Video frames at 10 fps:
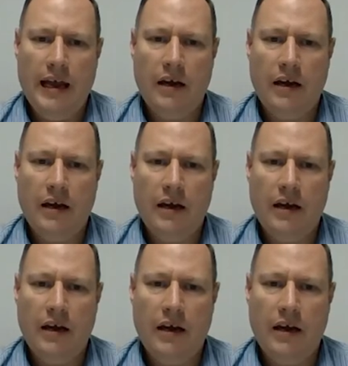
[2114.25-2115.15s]
and
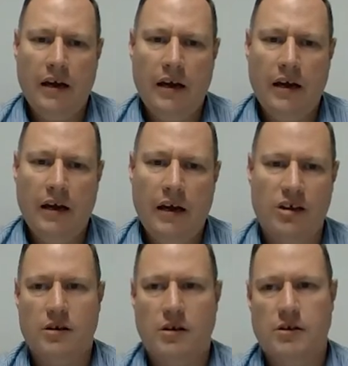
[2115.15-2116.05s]
effectively
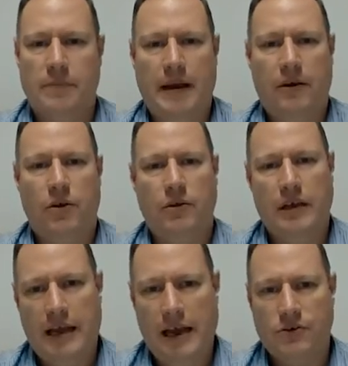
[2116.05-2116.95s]
decisions about who
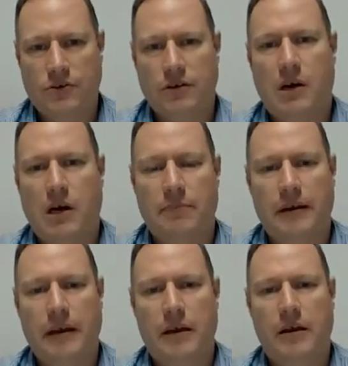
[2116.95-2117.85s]
the accountant might
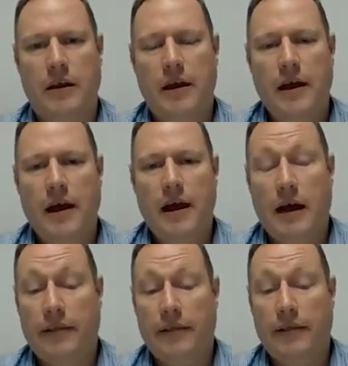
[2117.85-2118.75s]
be.
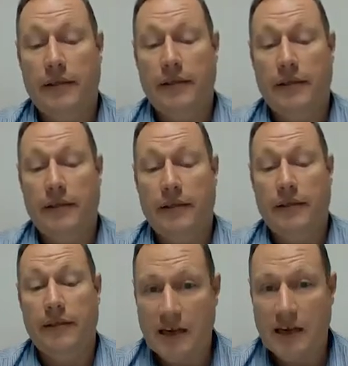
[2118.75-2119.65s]
There is one
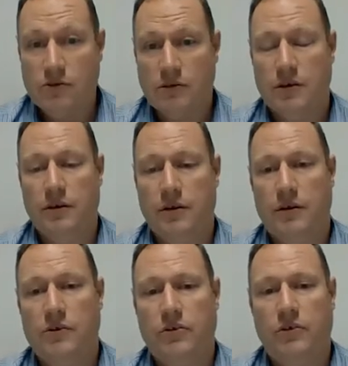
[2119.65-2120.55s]
set of tax
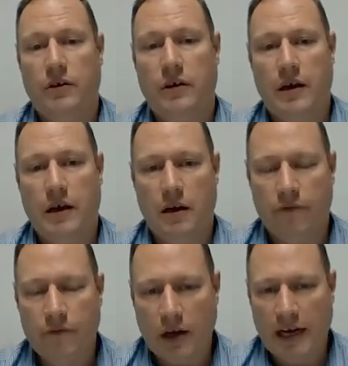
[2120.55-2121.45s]
returns,
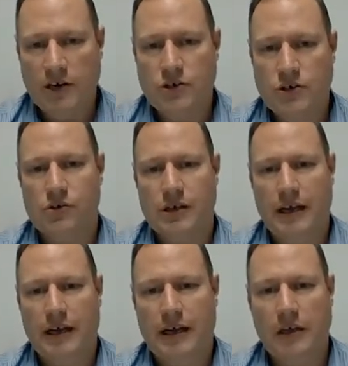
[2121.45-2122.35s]
financials
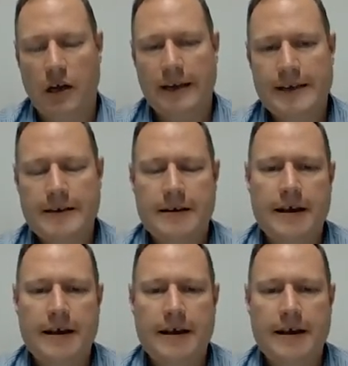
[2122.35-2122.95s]
and the like.